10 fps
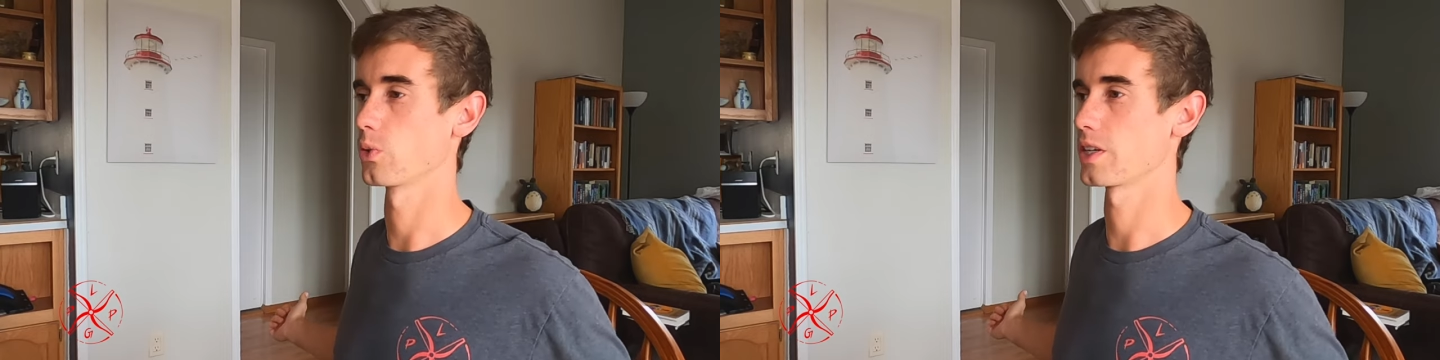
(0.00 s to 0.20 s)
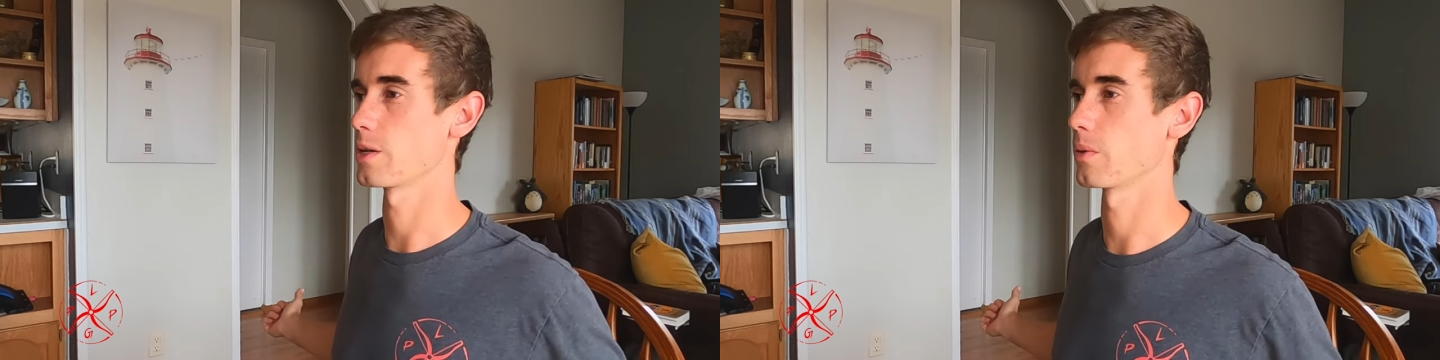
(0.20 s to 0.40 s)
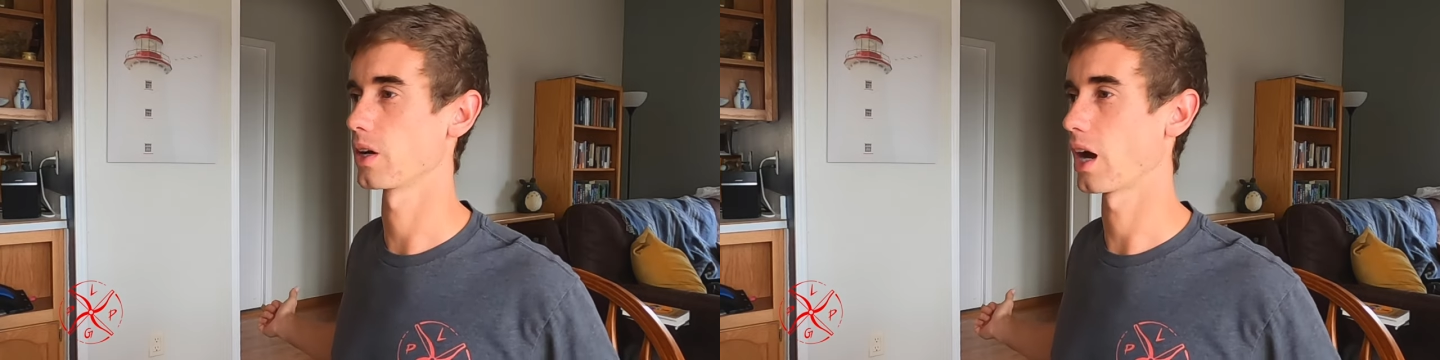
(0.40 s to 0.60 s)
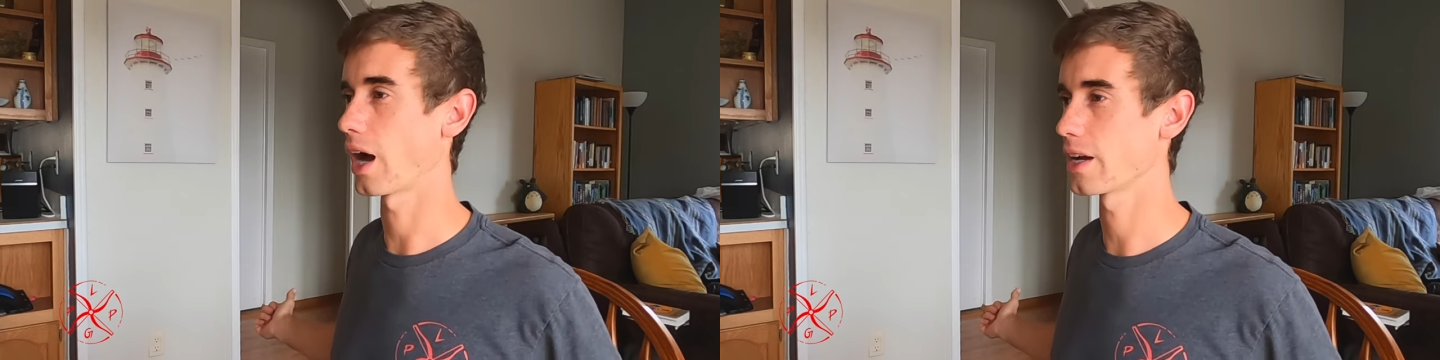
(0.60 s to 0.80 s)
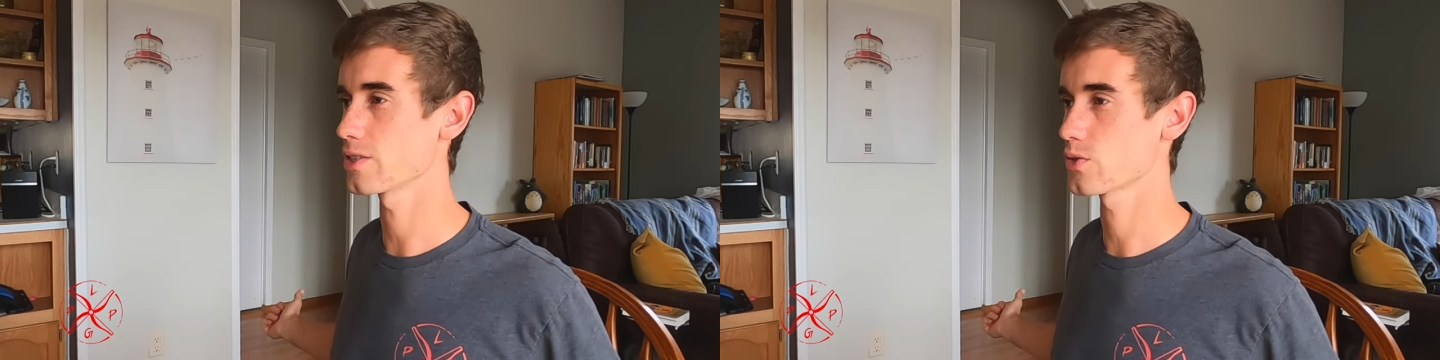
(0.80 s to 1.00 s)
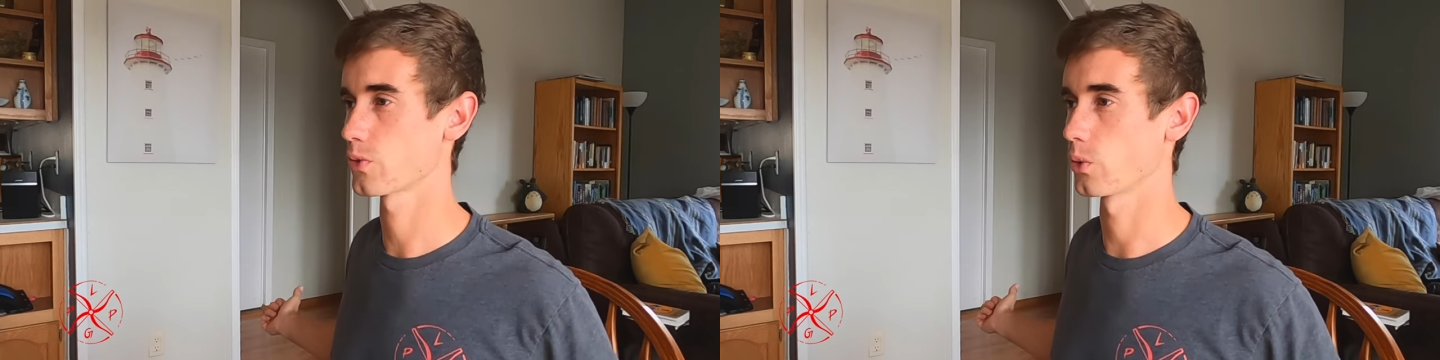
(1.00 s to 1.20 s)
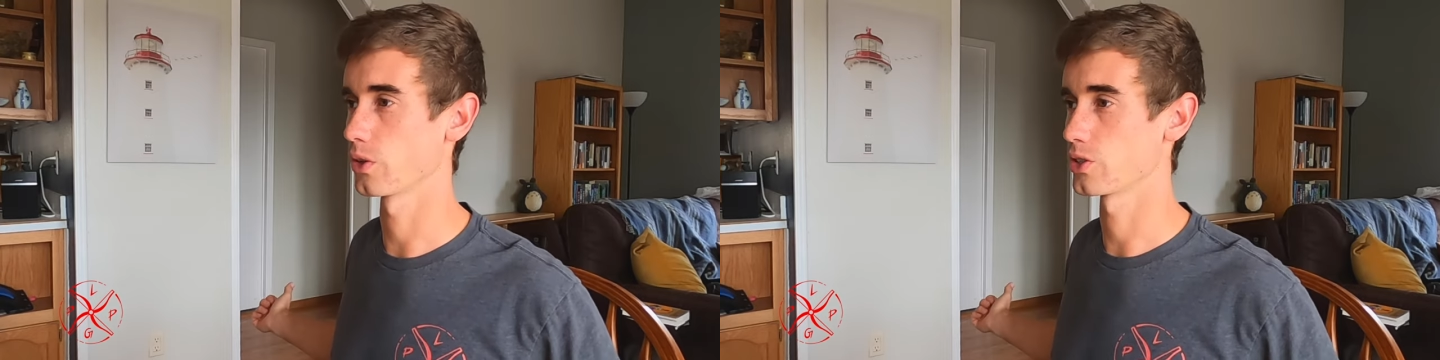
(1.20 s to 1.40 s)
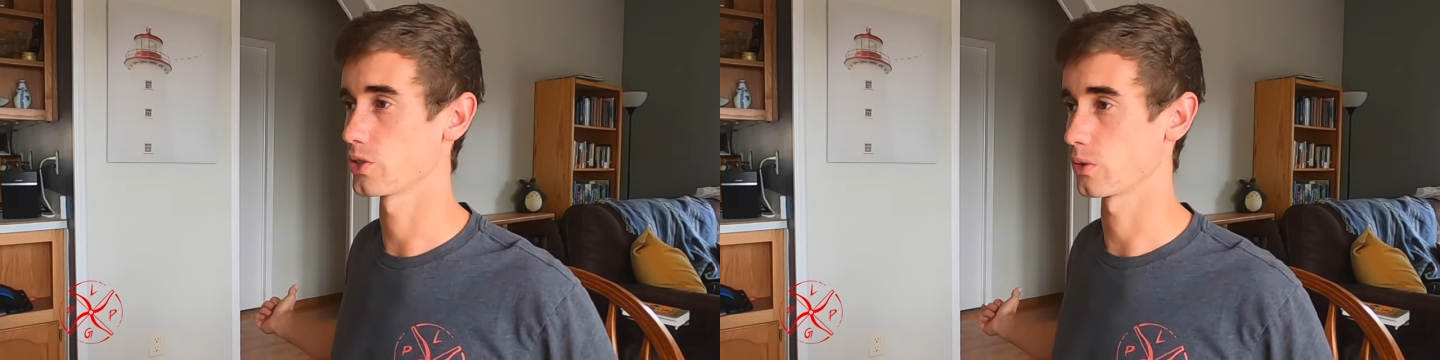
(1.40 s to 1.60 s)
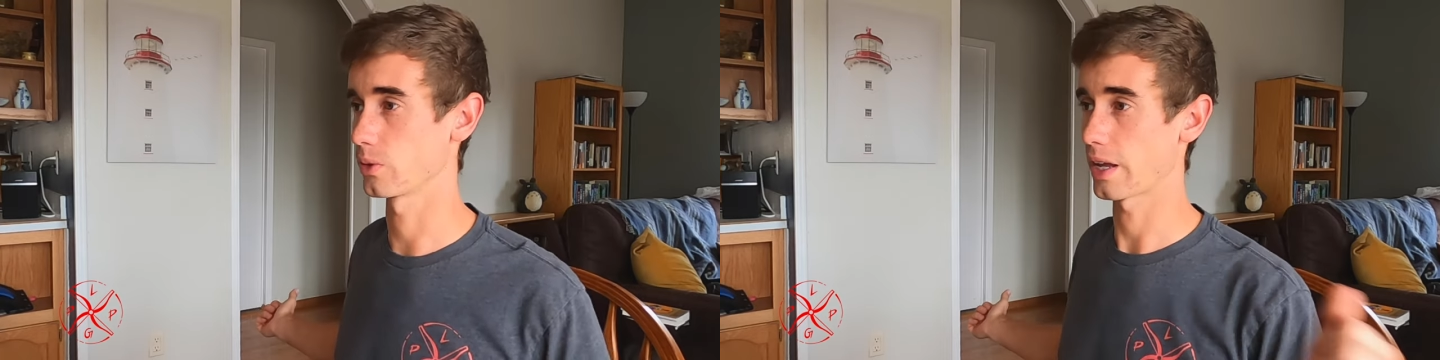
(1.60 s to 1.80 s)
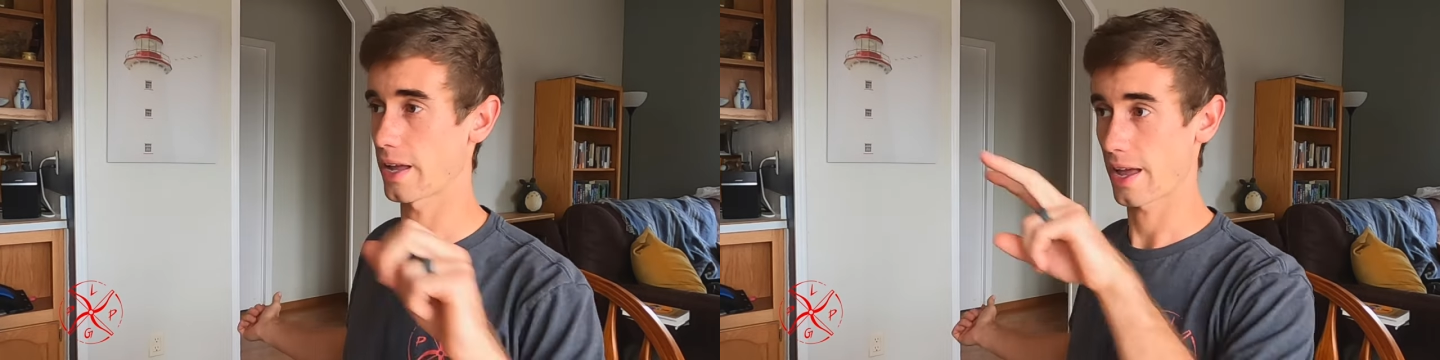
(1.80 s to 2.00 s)
We keep our eyes forward to
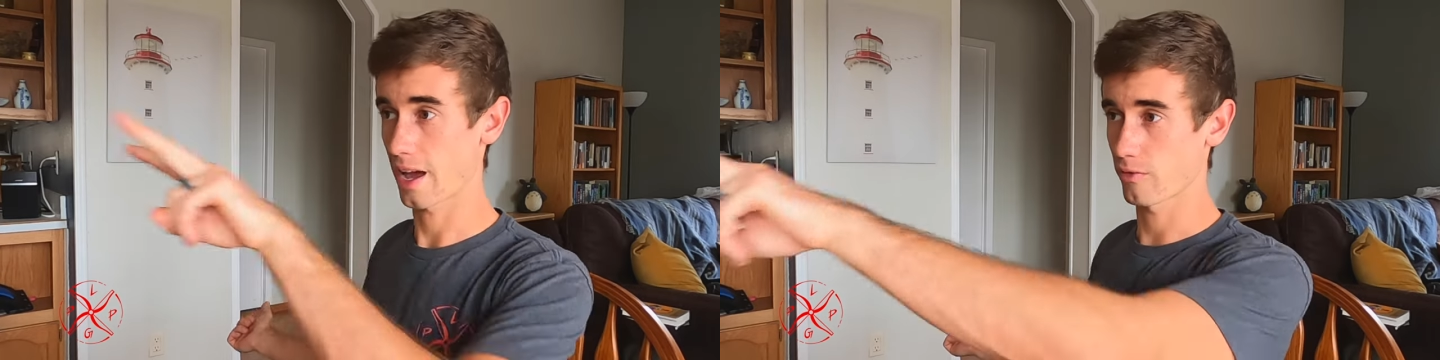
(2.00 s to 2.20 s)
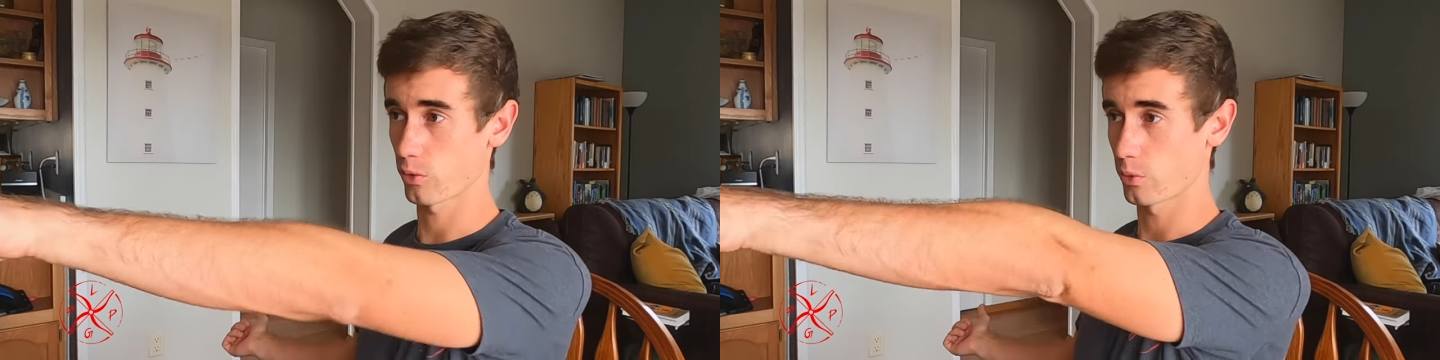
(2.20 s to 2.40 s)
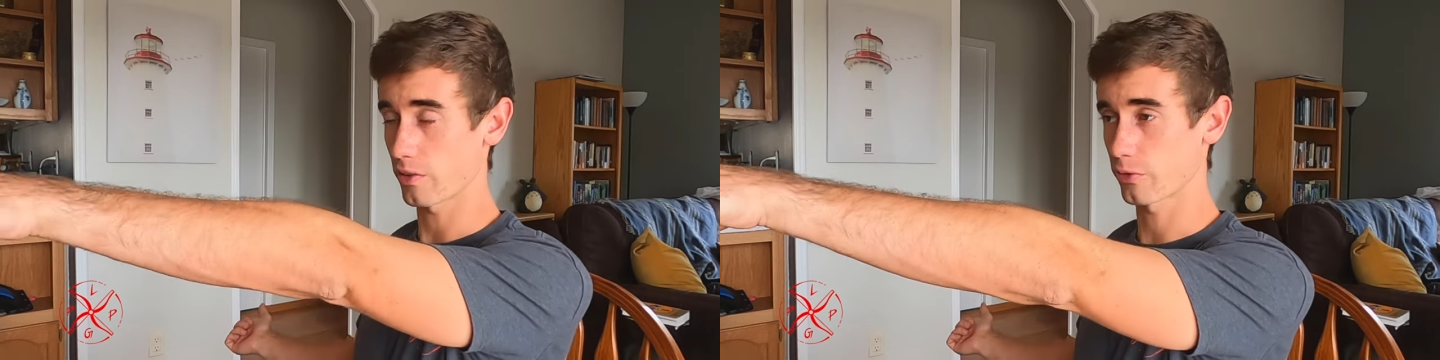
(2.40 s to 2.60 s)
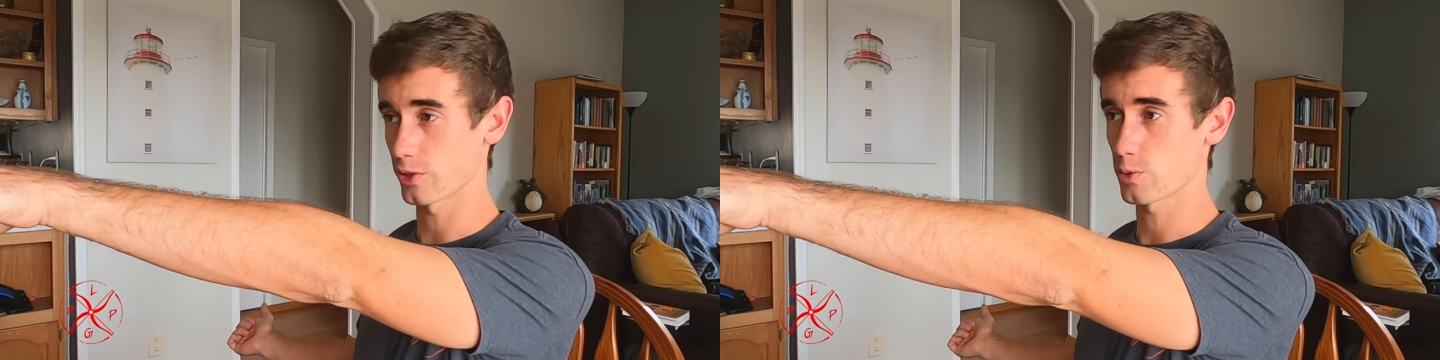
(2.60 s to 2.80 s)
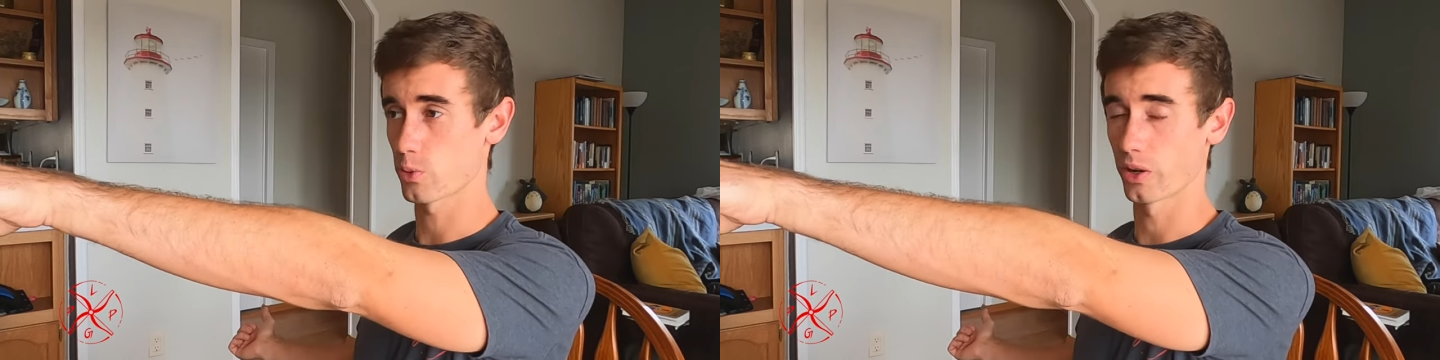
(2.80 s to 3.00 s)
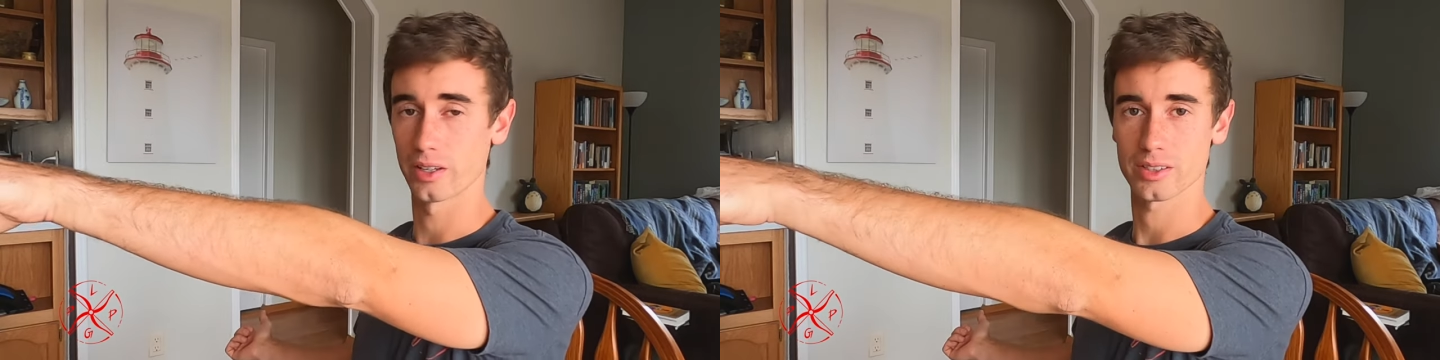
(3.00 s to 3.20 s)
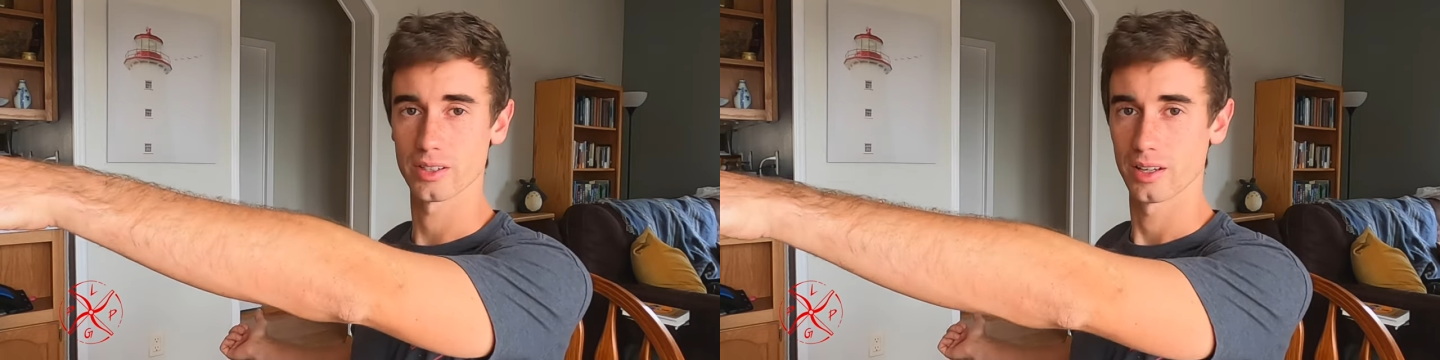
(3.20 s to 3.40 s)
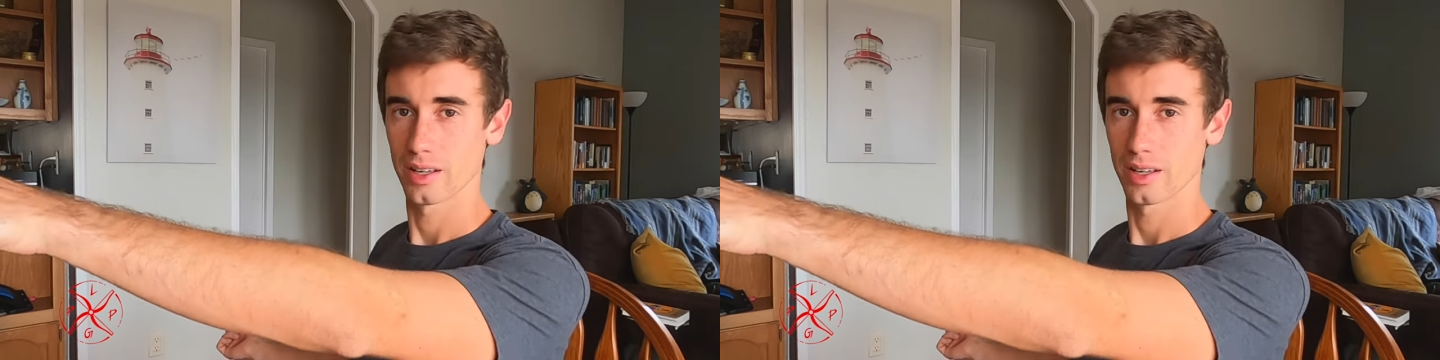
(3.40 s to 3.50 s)
have a reference point.